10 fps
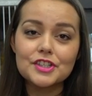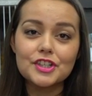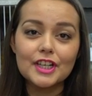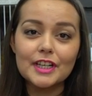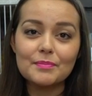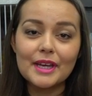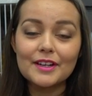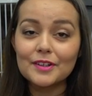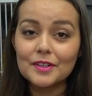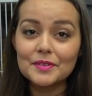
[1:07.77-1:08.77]
she
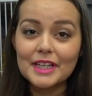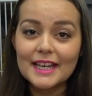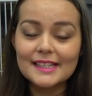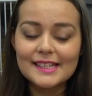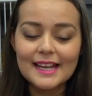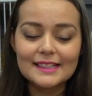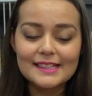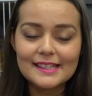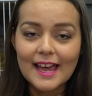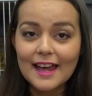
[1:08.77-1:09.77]
made her own nest and
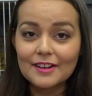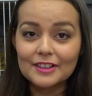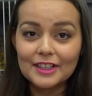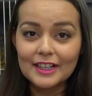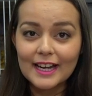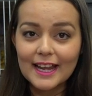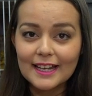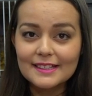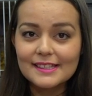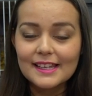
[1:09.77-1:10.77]
sat on her
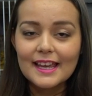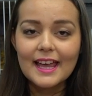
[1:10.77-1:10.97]
eggs